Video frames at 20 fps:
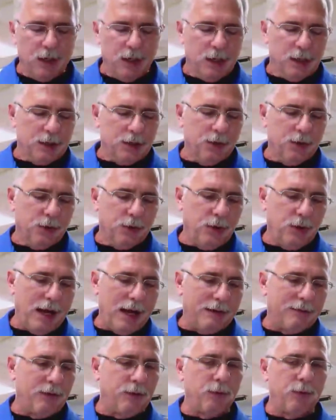you'll
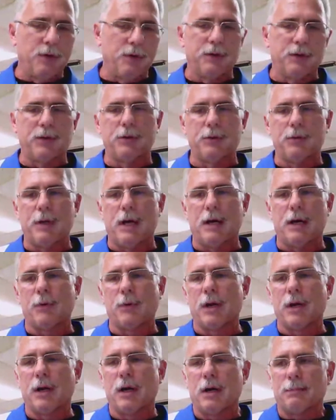have it with you. Now,
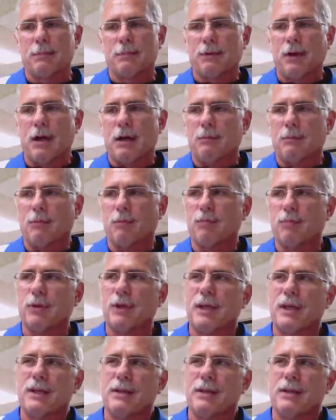we are probably